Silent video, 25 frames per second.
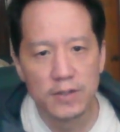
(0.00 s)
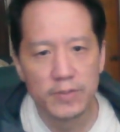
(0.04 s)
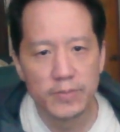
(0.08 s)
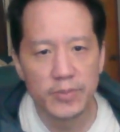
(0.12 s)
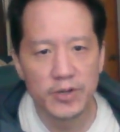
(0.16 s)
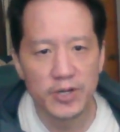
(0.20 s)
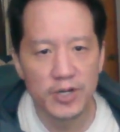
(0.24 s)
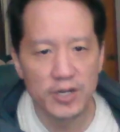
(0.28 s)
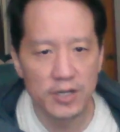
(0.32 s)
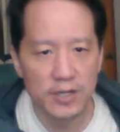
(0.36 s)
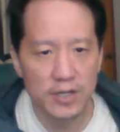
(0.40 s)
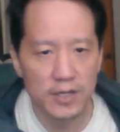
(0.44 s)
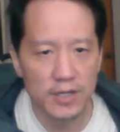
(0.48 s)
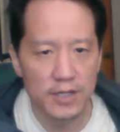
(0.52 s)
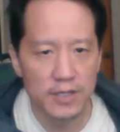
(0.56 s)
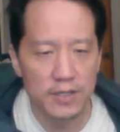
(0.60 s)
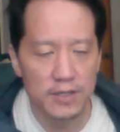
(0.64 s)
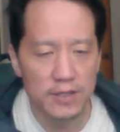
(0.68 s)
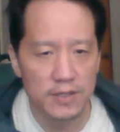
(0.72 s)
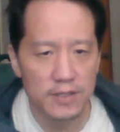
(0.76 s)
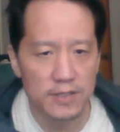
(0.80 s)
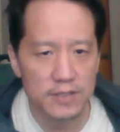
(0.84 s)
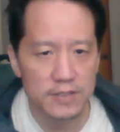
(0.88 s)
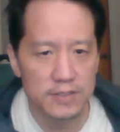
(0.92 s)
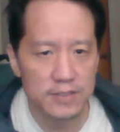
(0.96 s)
But
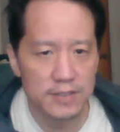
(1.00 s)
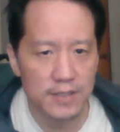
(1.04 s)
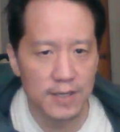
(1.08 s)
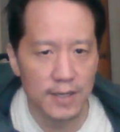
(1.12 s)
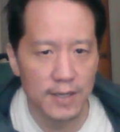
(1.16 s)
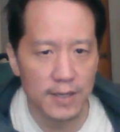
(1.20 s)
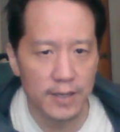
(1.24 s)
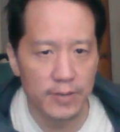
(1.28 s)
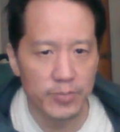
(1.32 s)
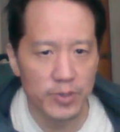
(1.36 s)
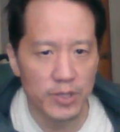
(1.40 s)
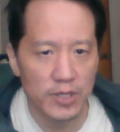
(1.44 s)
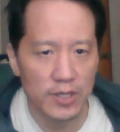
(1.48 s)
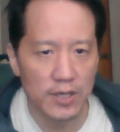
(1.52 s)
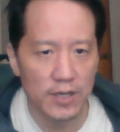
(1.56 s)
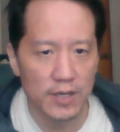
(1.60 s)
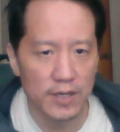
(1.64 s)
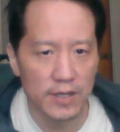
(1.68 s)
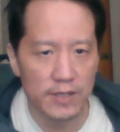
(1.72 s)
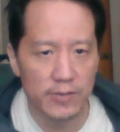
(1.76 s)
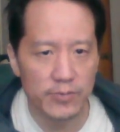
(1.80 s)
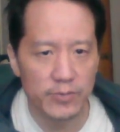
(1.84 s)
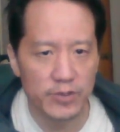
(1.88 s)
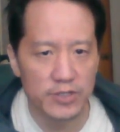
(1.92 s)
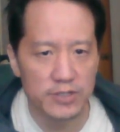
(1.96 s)
again, this can't be
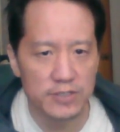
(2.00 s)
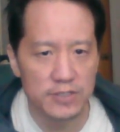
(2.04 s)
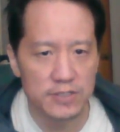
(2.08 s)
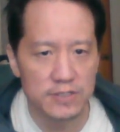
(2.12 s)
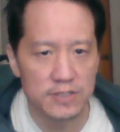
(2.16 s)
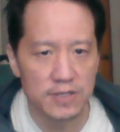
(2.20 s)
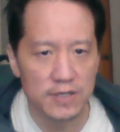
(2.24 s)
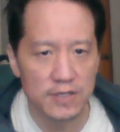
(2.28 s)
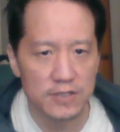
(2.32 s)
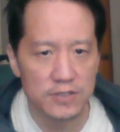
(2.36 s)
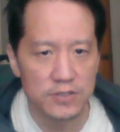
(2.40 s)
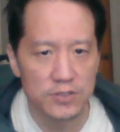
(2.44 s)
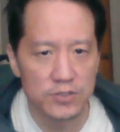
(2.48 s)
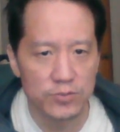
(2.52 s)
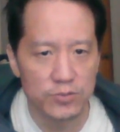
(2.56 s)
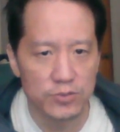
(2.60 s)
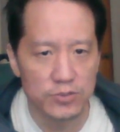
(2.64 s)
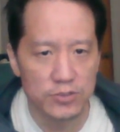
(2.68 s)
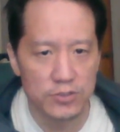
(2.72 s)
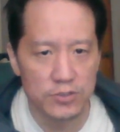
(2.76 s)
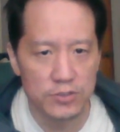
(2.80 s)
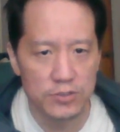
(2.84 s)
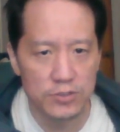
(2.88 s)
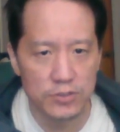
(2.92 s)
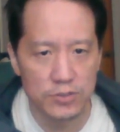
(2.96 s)
8 because it's next to a
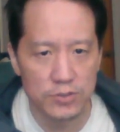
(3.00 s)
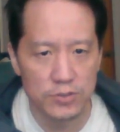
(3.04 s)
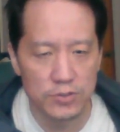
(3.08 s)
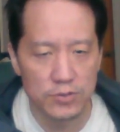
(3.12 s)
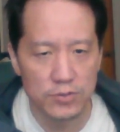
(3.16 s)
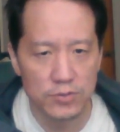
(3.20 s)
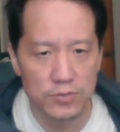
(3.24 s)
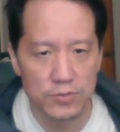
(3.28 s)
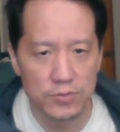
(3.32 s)
2.